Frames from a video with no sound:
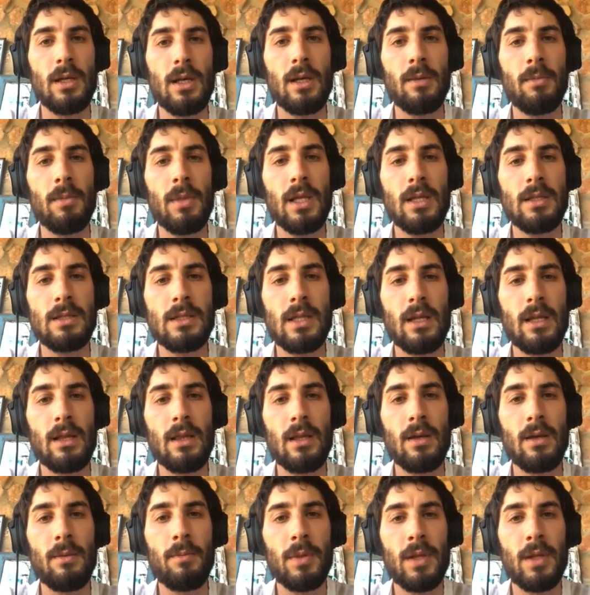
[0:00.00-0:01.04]
It means that
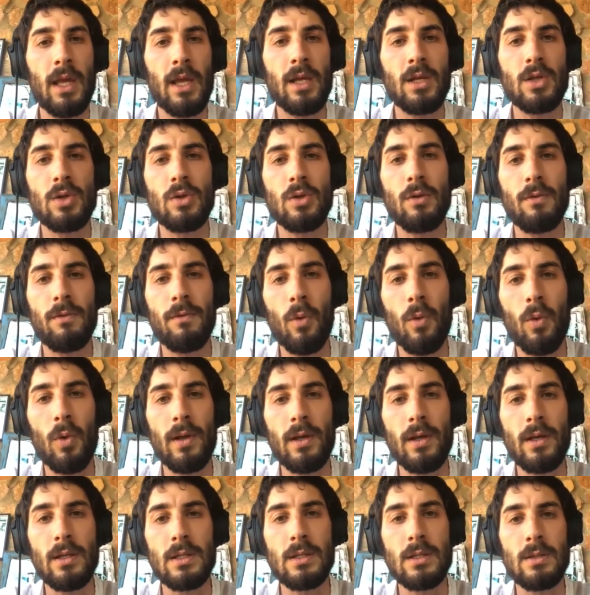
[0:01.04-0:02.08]
the potential of
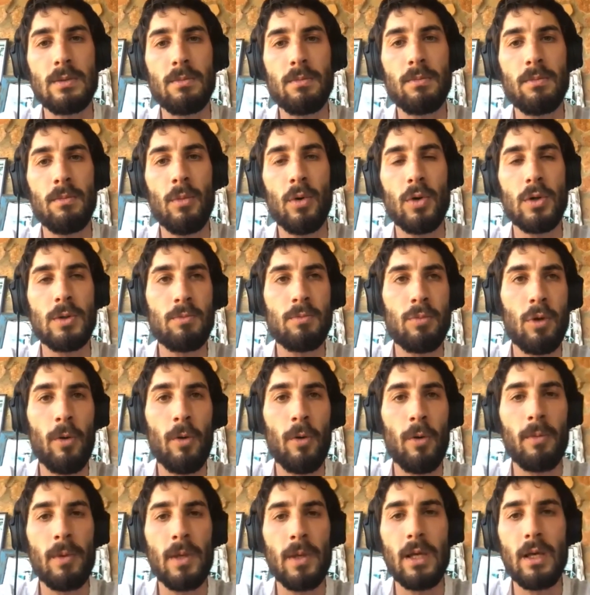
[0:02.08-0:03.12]
falling is most
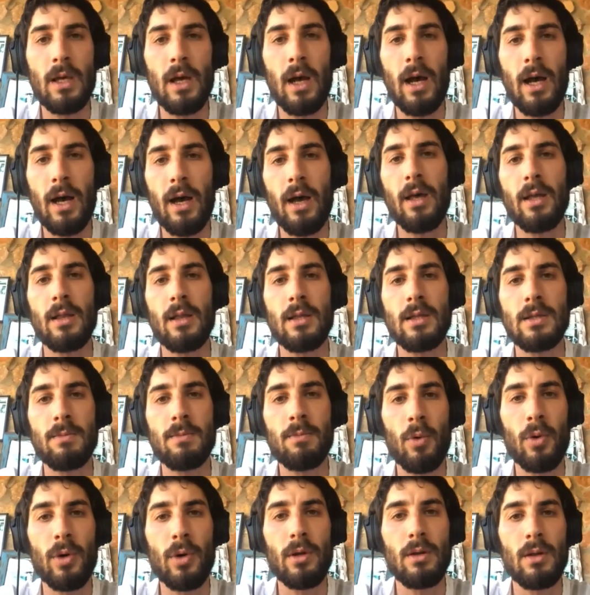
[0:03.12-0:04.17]
probably high at this
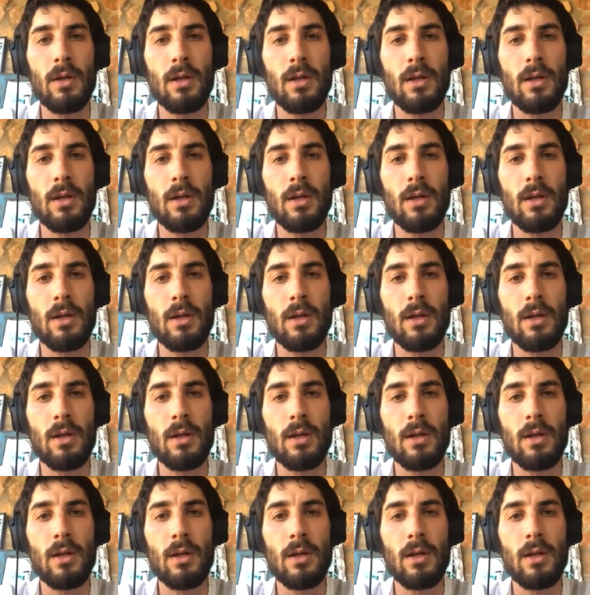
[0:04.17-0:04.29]
point.